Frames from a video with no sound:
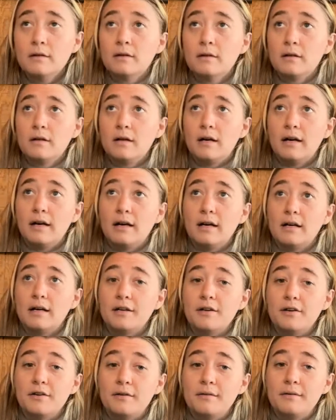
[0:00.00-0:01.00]
uh,
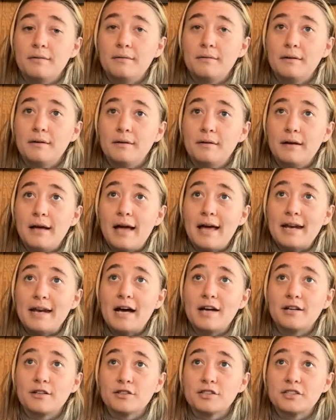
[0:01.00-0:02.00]
and
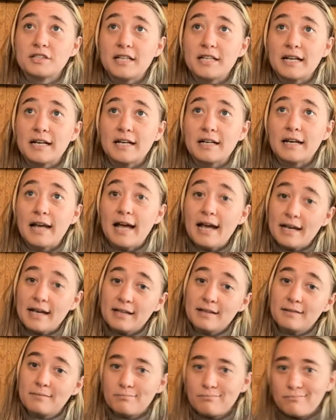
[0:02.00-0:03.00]
understand,
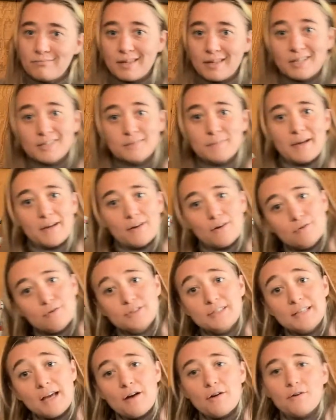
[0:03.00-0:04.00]
hey, things might go
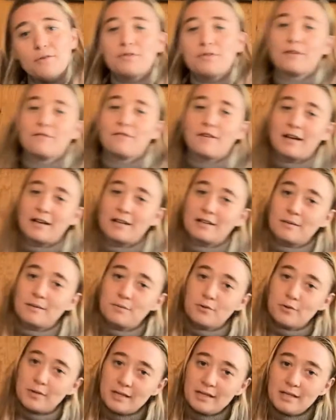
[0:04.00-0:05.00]
south if I end up
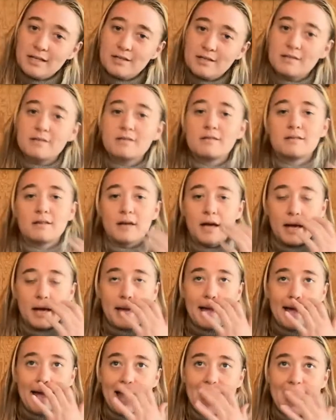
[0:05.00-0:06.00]
doing this.
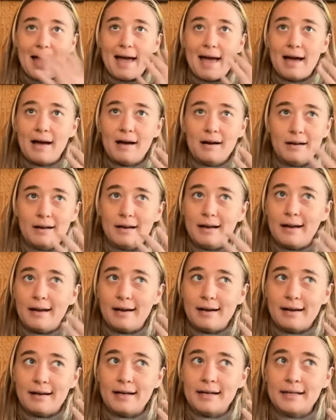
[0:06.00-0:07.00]

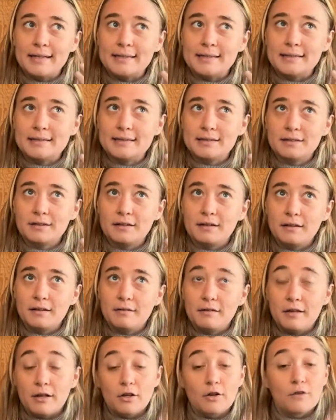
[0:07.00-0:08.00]
And
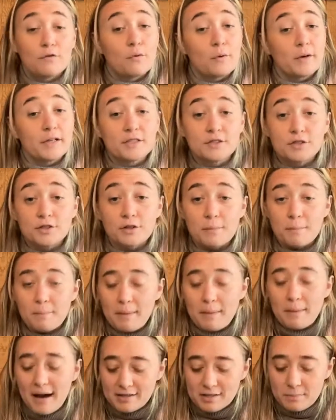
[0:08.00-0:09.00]
they'll avoid certain
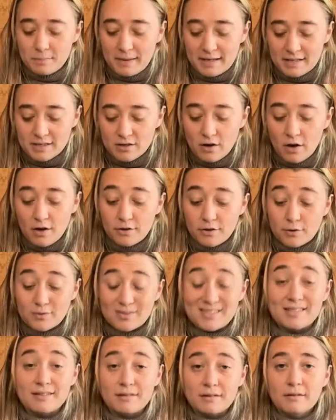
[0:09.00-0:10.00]
paths based on
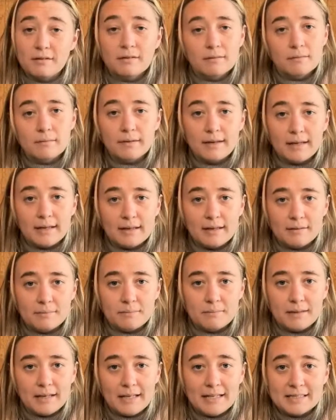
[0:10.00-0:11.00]
those
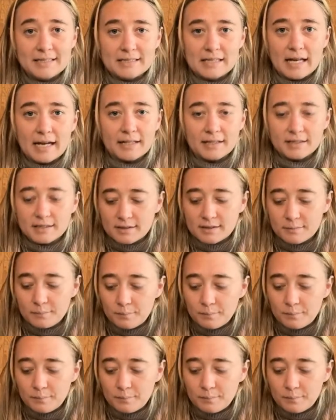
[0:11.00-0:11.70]
insights.